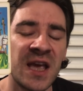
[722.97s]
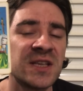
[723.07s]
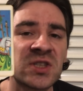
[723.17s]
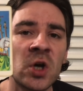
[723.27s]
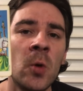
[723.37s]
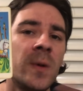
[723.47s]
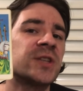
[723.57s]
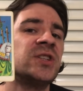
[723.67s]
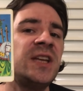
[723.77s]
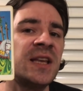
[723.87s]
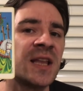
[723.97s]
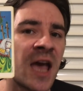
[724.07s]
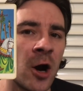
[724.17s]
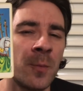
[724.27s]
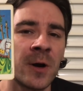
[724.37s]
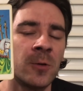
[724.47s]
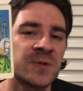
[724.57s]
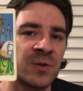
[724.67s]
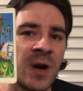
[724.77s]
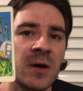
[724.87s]
A so much needed help
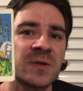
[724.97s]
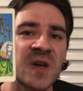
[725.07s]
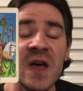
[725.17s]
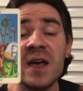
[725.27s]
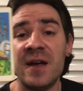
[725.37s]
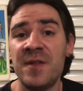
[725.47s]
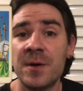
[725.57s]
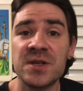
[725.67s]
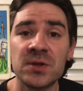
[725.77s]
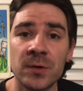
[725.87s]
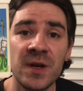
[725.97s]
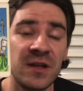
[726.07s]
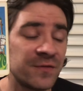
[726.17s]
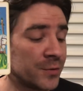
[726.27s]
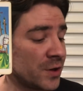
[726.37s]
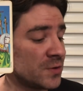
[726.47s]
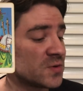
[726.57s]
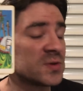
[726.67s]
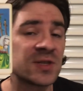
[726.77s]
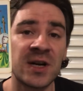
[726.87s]
comes around, and there is no need for you
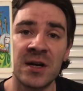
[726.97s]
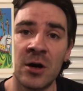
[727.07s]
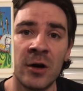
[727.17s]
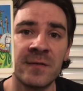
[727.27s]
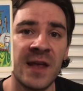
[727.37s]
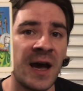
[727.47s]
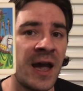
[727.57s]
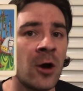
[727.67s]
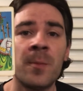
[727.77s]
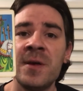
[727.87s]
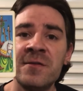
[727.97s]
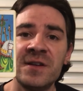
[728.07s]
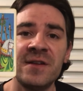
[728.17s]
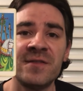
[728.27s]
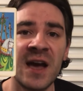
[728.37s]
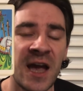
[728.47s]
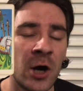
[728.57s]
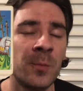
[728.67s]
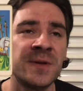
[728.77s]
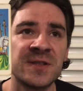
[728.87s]
to turn off that help, even if the
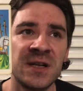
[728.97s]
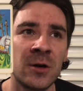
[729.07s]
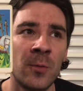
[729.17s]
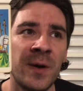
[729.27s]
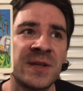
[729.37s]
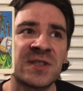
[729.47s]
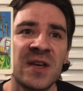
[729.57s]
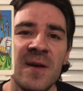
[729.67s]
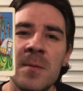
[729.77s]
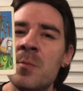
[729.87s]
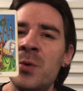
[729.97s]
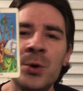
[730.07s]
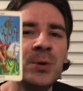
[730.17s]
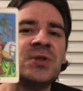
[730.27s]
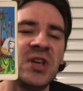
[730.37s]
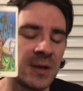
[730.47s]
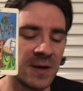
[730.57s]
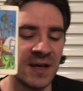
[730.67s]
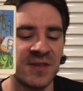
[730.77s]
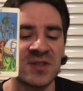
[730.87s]
help is a little bit
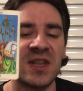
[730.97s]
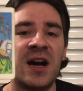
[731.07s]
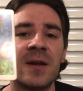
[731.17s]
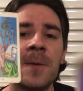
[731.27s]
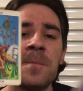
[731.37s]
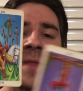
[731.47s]
bruising at the start.